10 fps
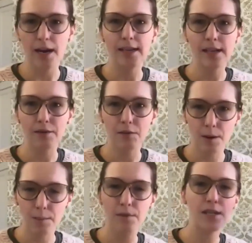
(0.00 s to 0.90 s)
I
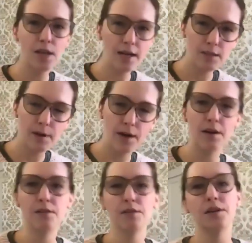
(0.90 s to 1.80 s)
remember they talked about
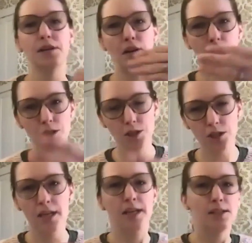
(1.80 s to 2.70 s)
it and they're going to launch
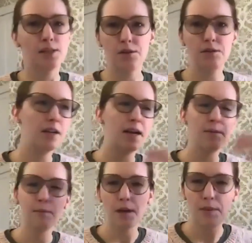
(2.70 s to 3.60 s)
soon and
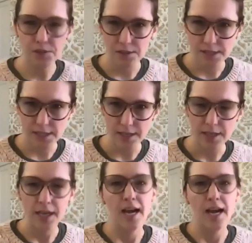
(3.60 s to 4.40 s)
I'm interested.